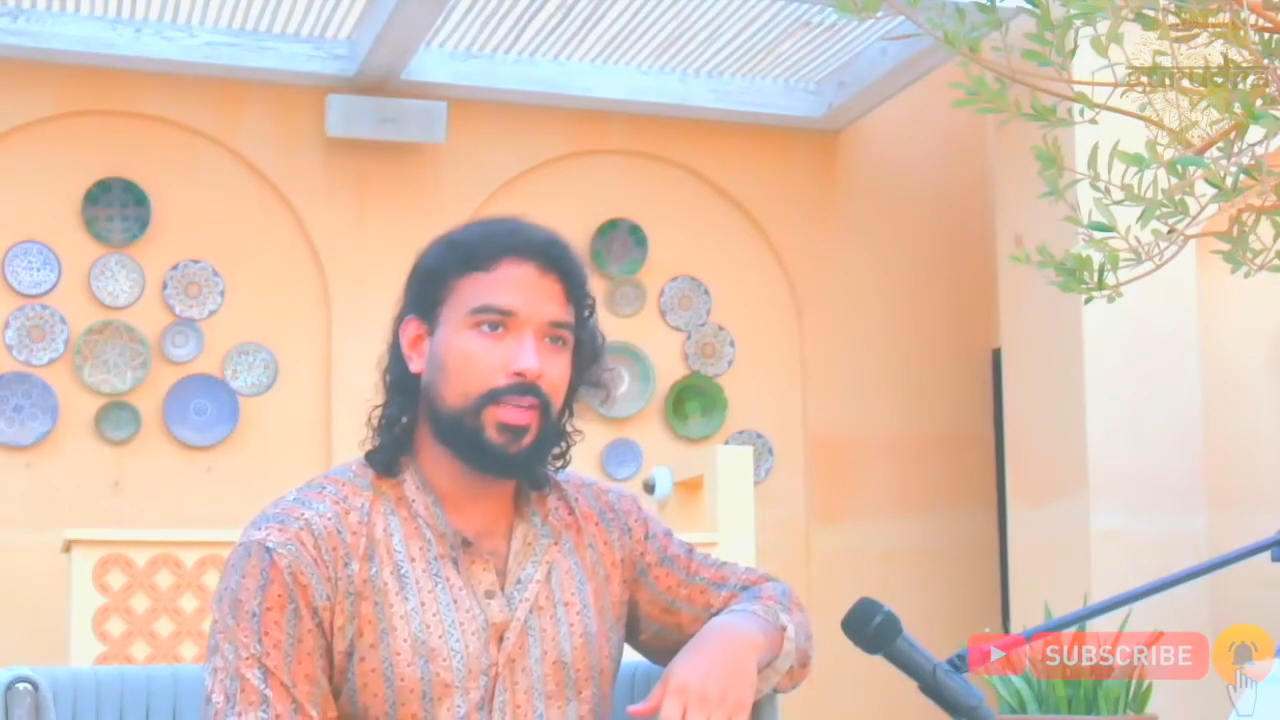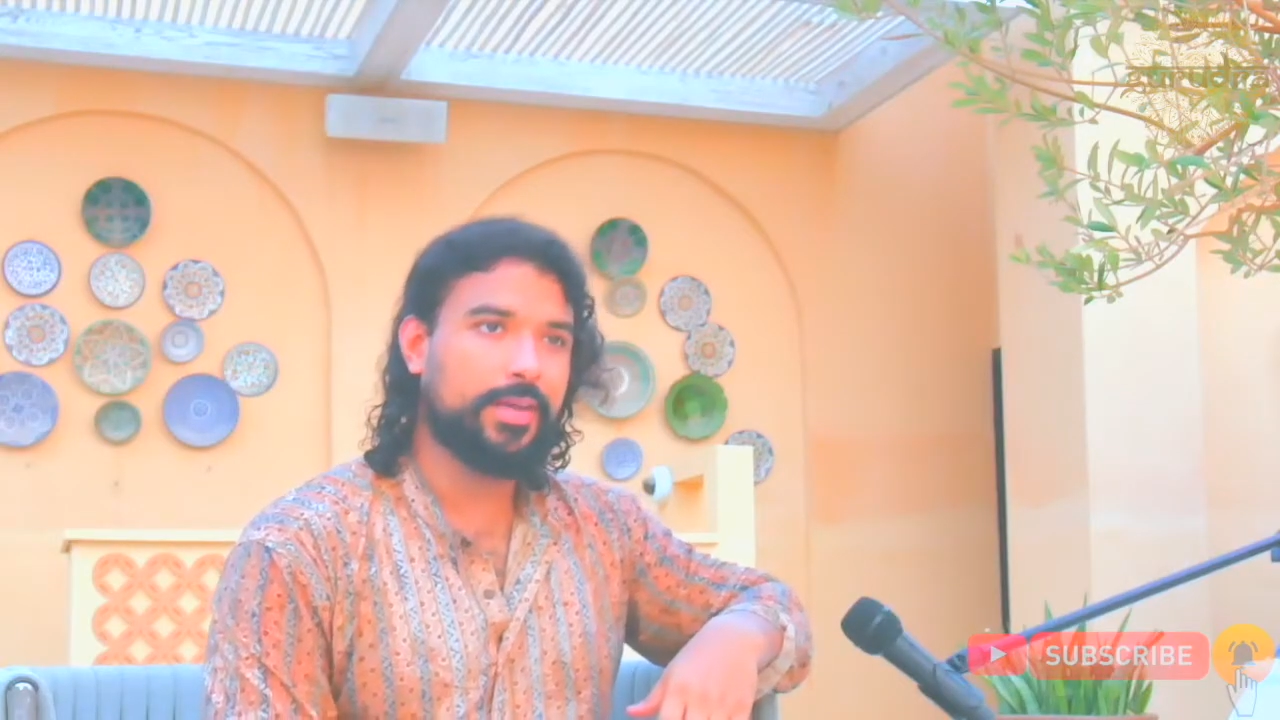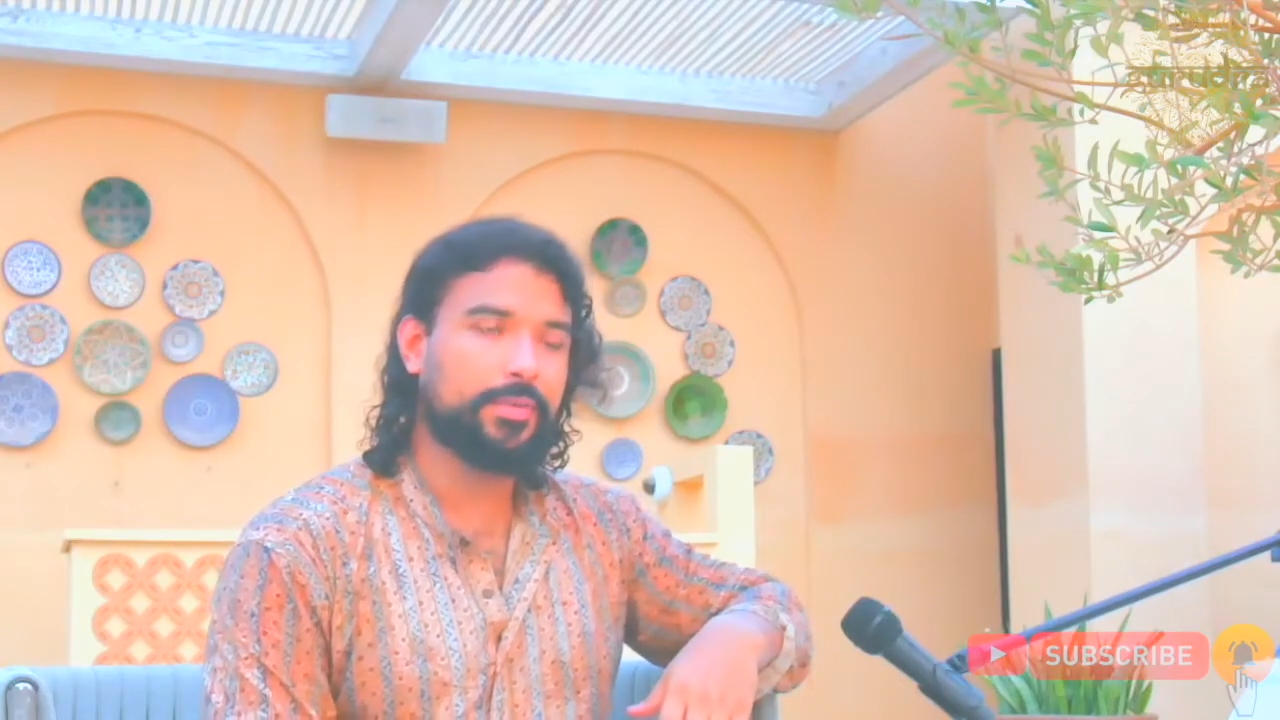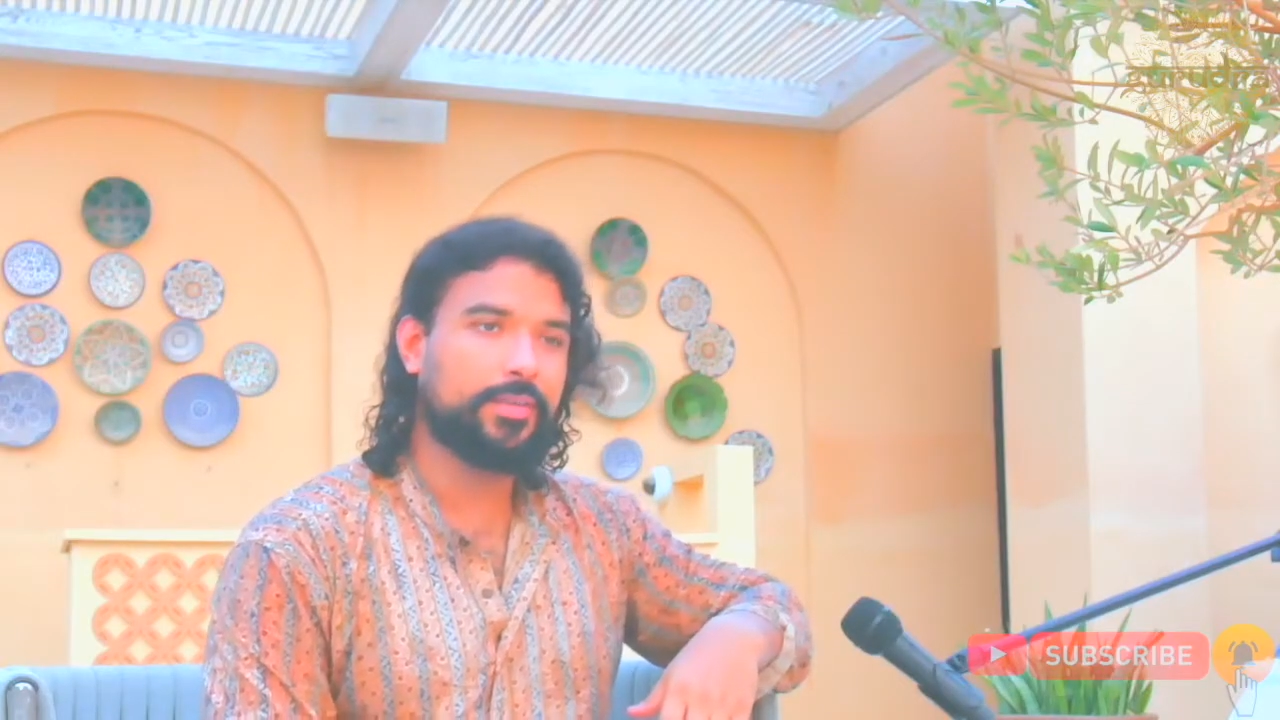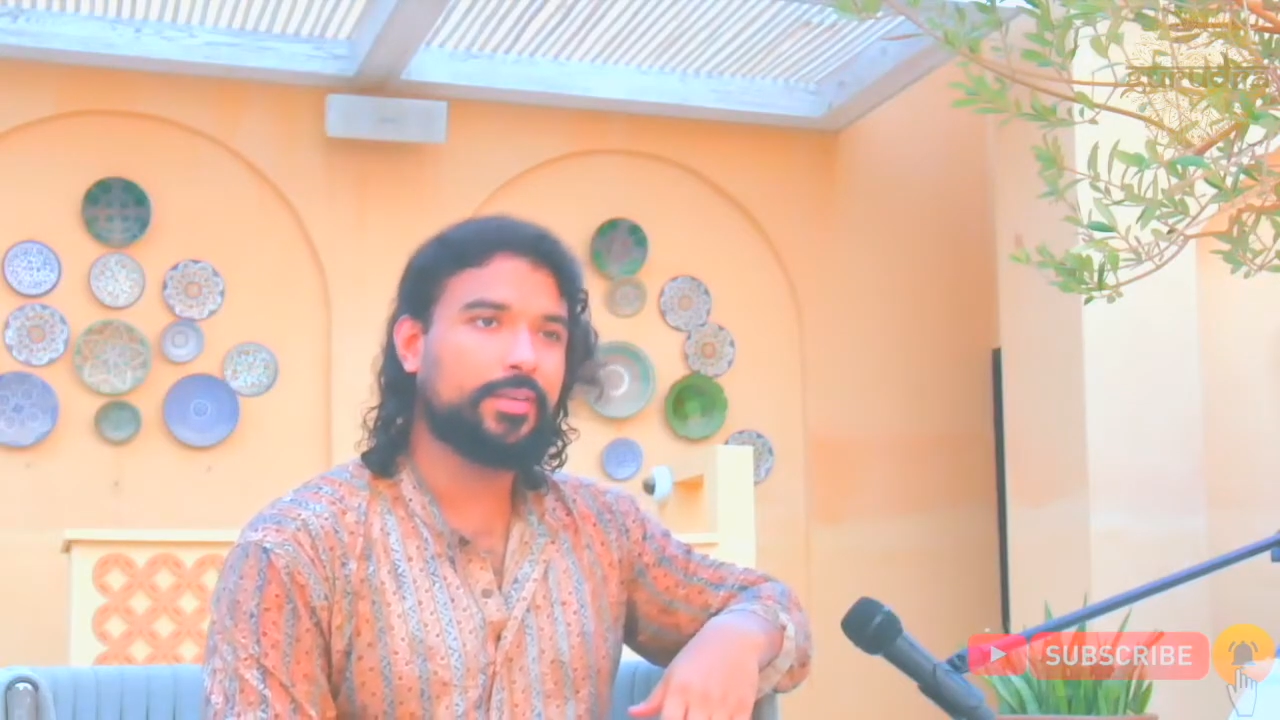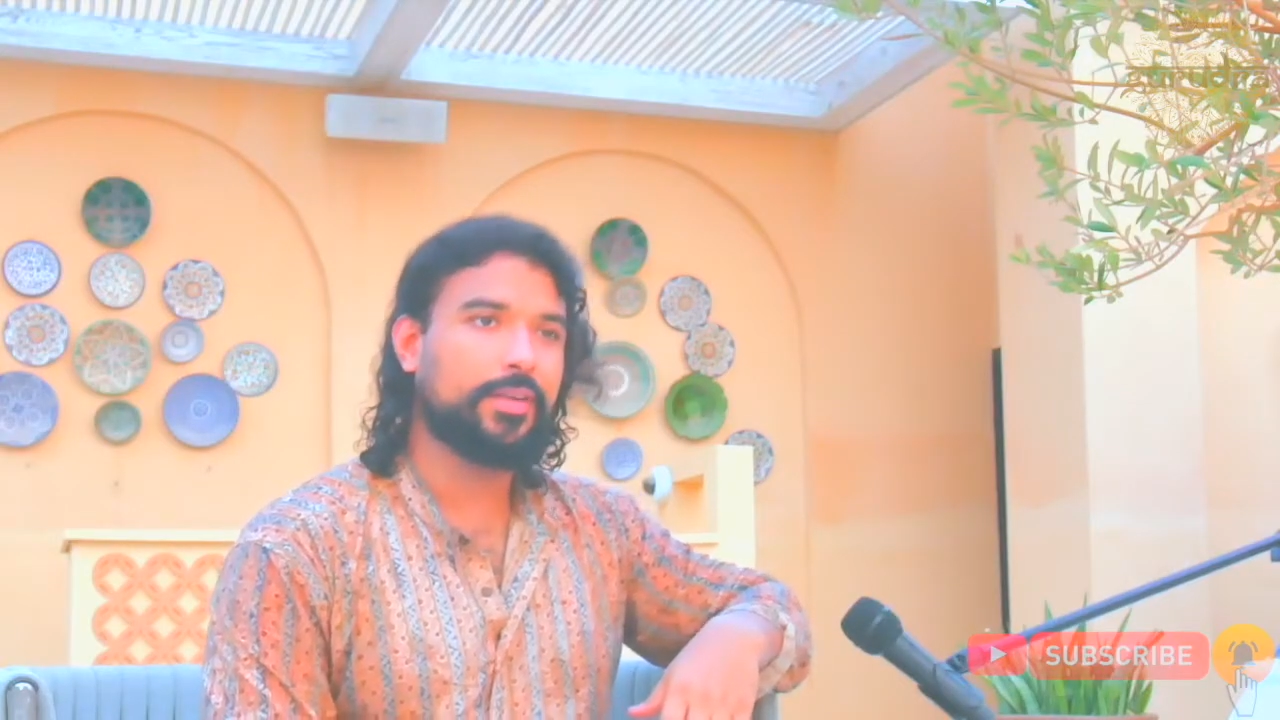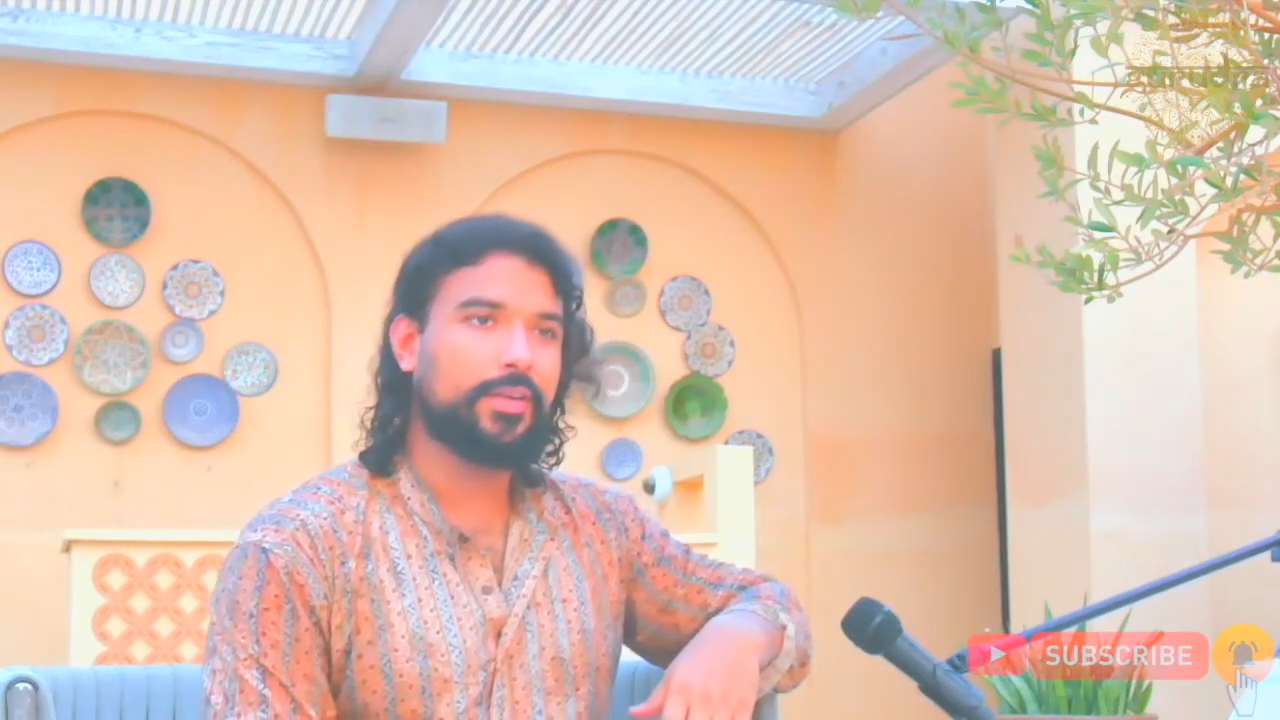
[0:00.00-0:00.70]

that happened,